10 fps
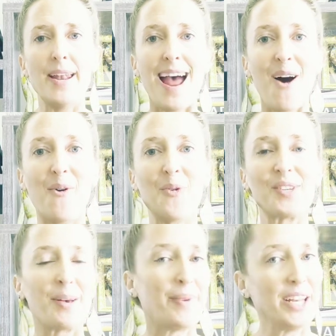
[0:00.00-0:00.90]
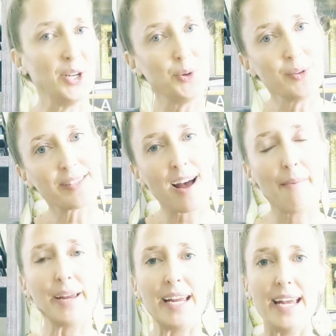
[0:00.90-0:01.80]
But now somebody new is
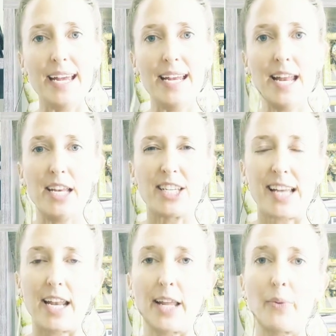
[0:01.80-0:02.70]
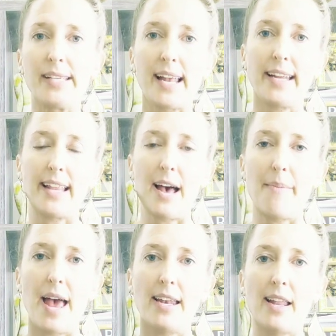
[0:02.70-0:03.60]
coming in, and just kind of like resetting
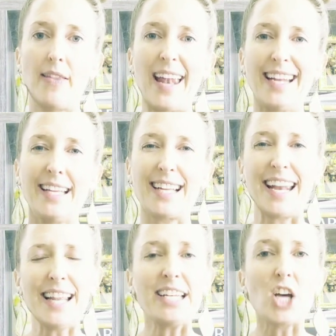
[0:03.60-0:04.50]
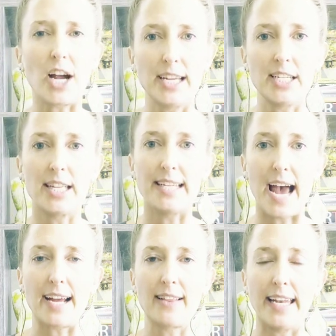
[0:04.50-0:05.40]
them and kind of like talking to the
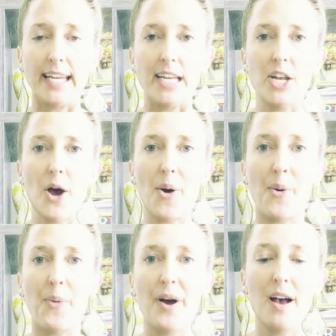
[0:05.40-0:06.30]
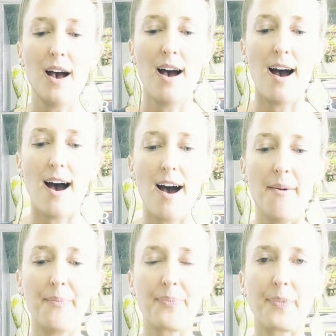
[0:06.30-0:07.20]
deck, letting it know
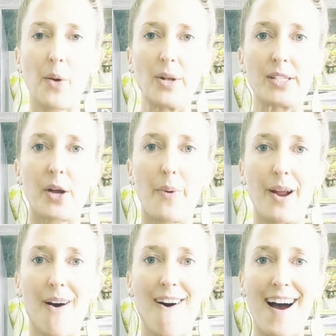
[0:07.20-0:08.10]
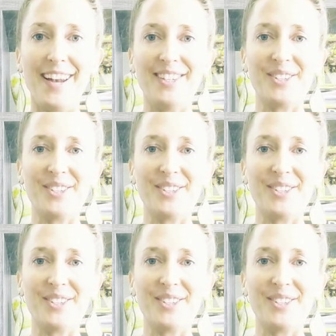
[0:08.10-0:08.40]
what's going on.